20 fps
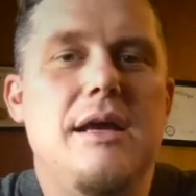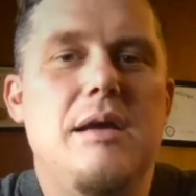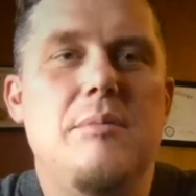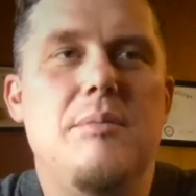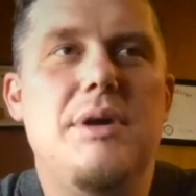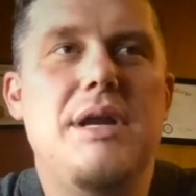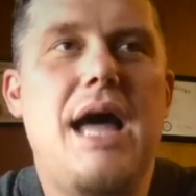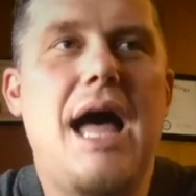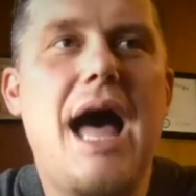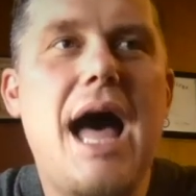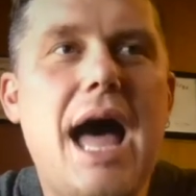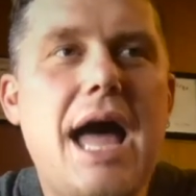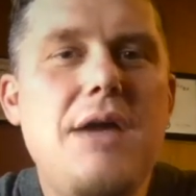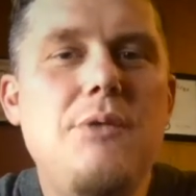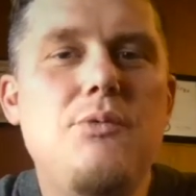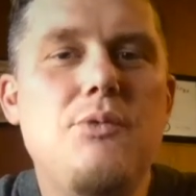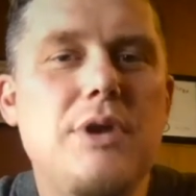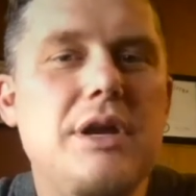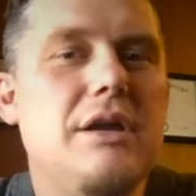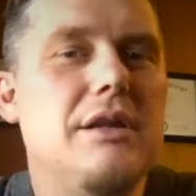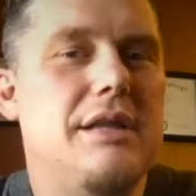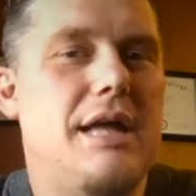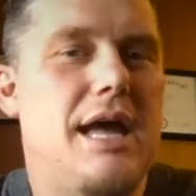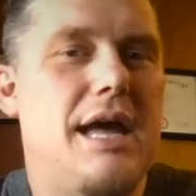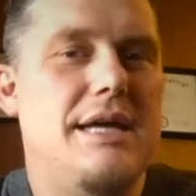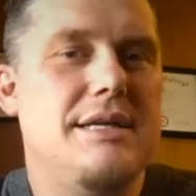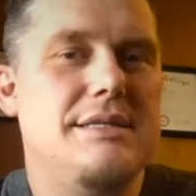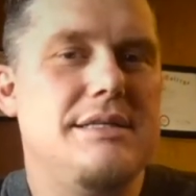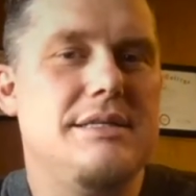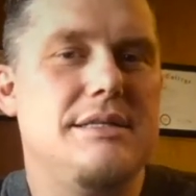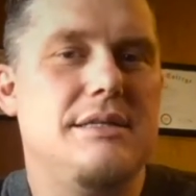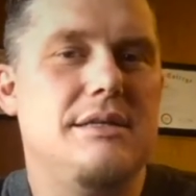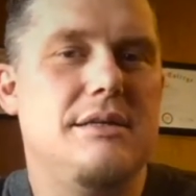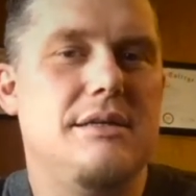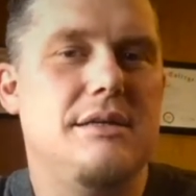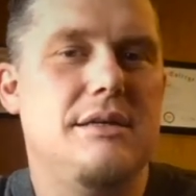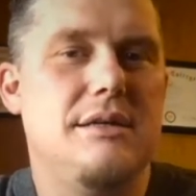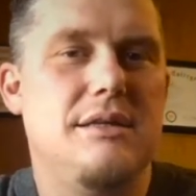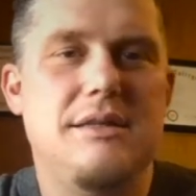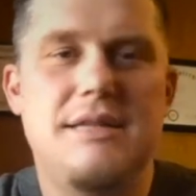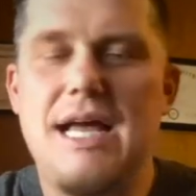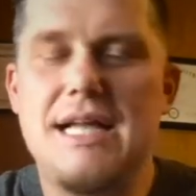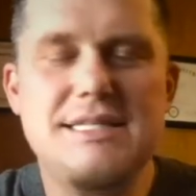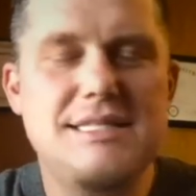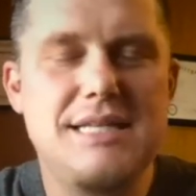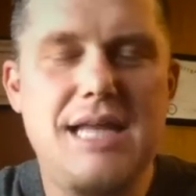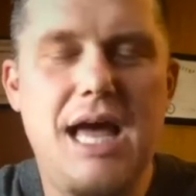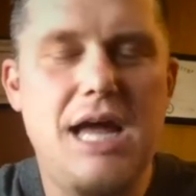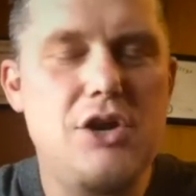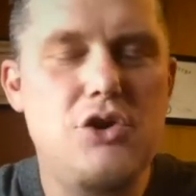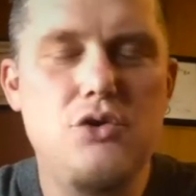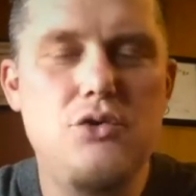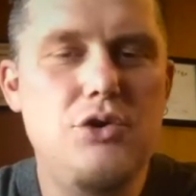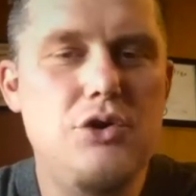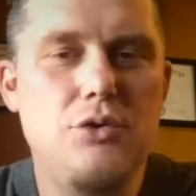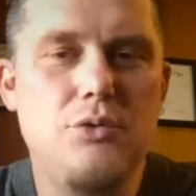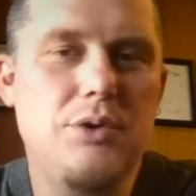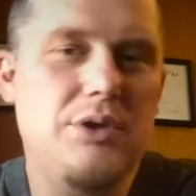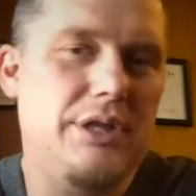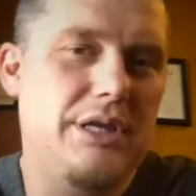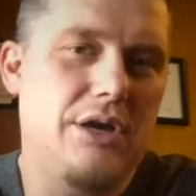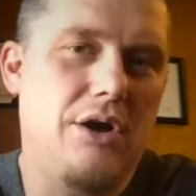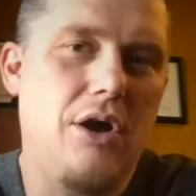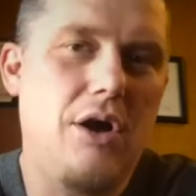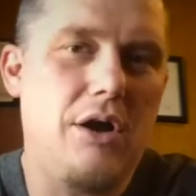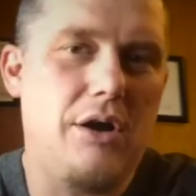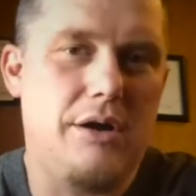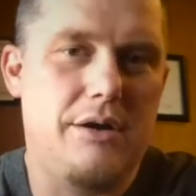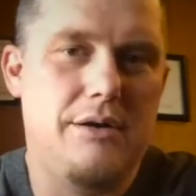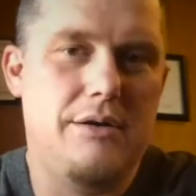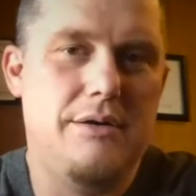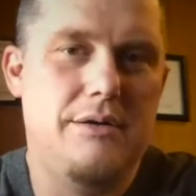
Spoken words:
But I realize that's not who you really are.